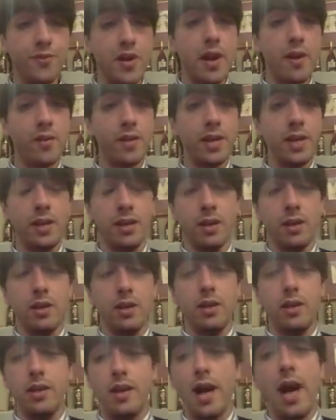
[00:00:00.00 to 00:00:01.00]
very
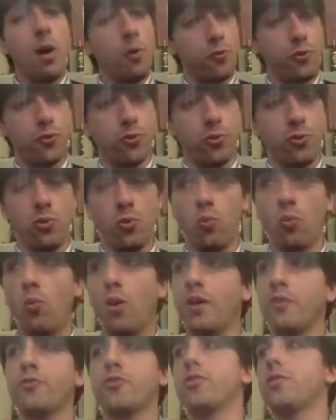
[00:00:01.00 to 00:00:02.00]
helpful
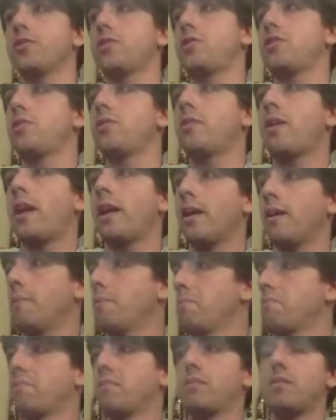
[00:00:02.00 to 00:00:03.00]
when, of course, you
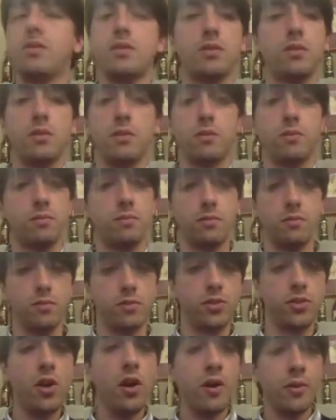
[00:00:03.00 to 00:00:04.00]
are
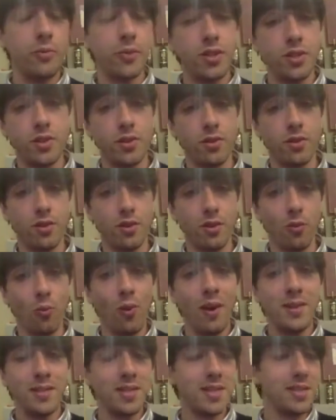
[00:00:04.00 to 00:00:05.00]
done with your
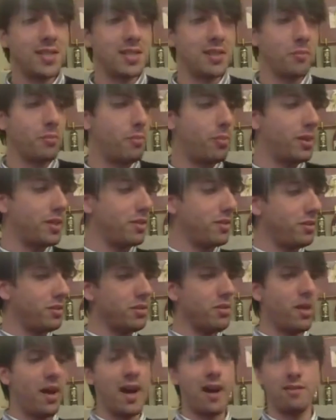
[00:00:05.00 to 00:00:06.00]
wine tasting, but you
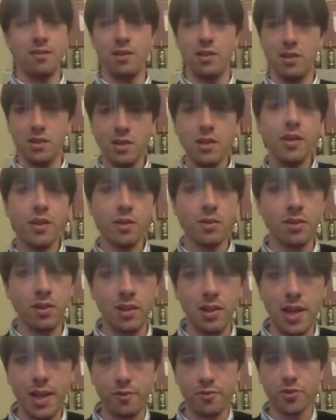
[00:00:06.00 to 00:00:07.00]
have a little
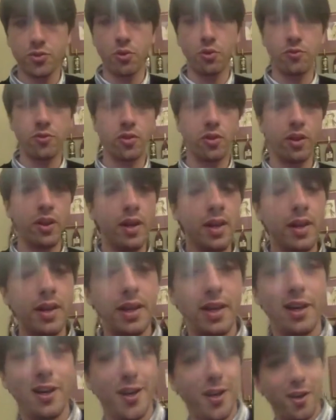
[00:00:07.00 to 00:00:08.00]
leftover
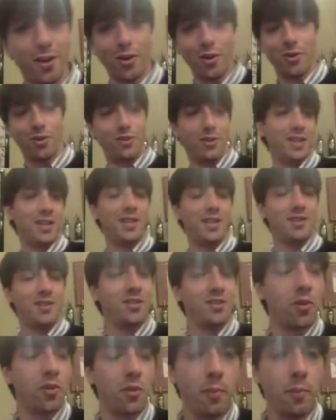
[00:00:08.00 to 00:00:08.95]
uh, in your